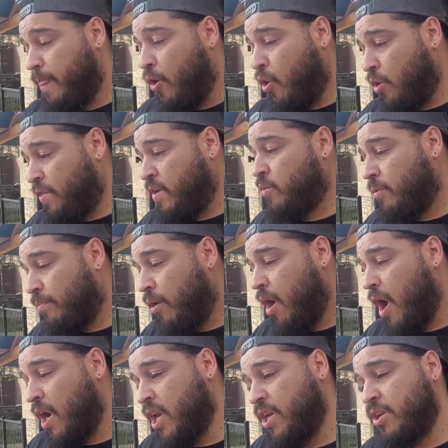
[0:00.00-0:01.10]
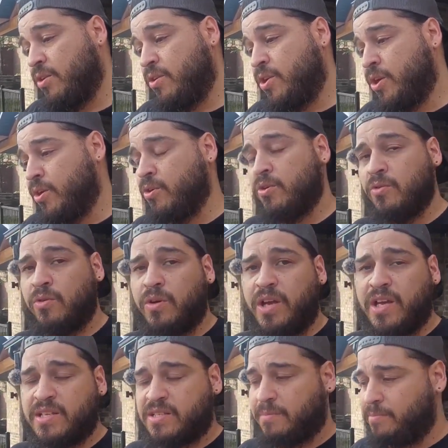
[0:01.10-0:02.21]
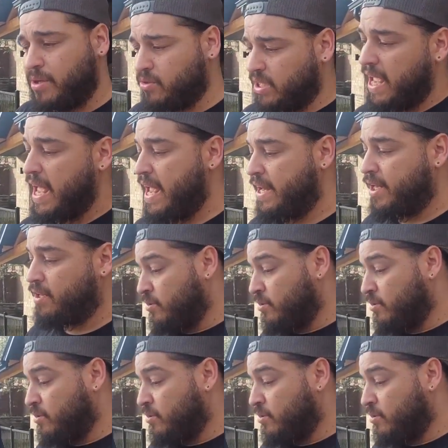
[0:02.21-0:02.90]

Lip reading: The only thing we'll probably do is a built head.